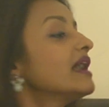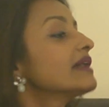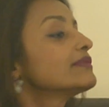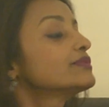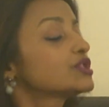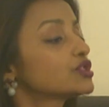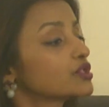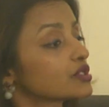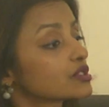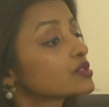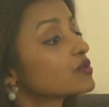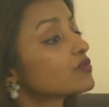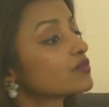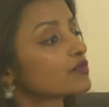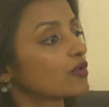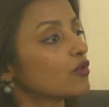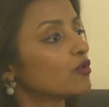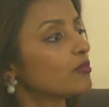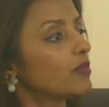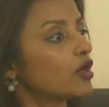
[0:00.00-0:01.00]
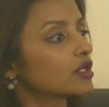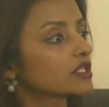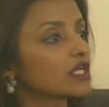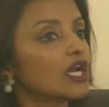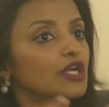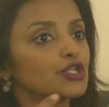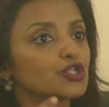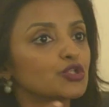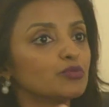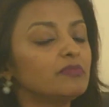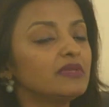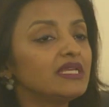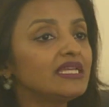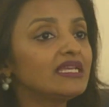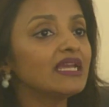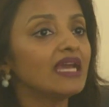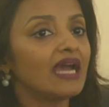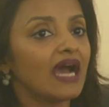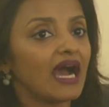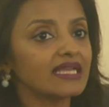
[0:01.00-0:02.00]
I was just a robot. To
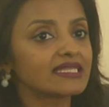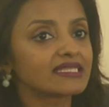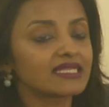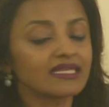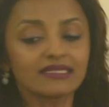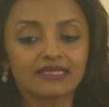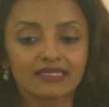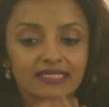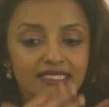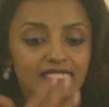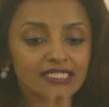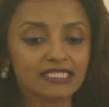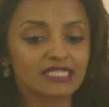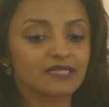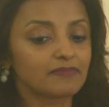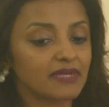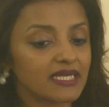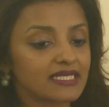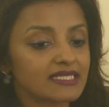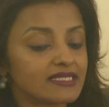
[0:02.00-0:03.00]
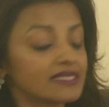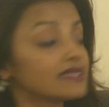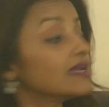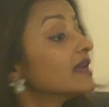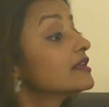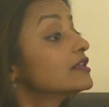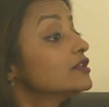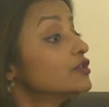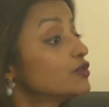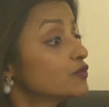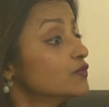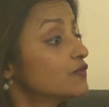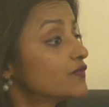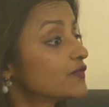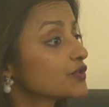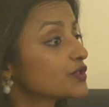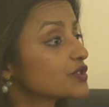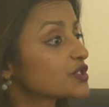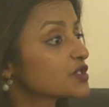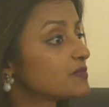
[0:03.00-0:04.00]
me, I said, this is the best thing I can do
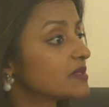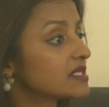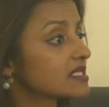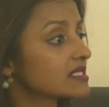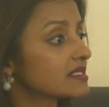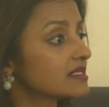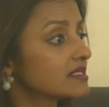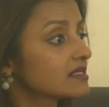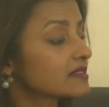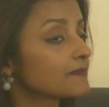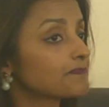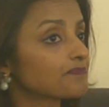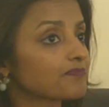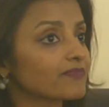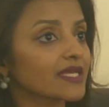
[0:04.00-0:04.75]
for this business.